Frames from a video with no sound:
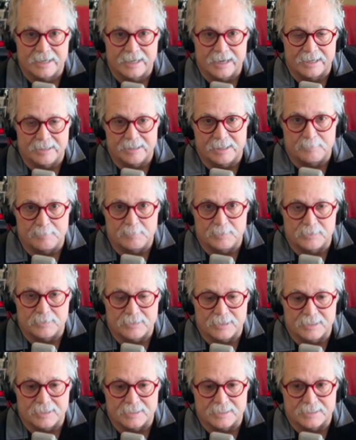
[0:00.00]
and they put
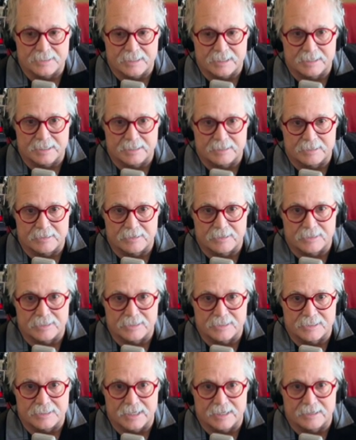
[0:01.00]
this on
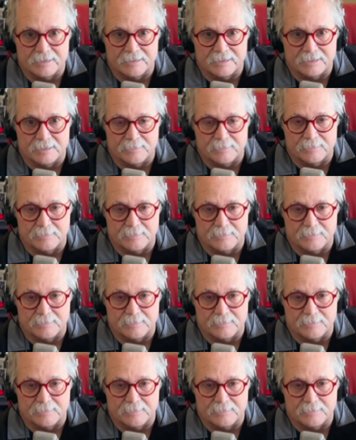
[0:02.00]
sale here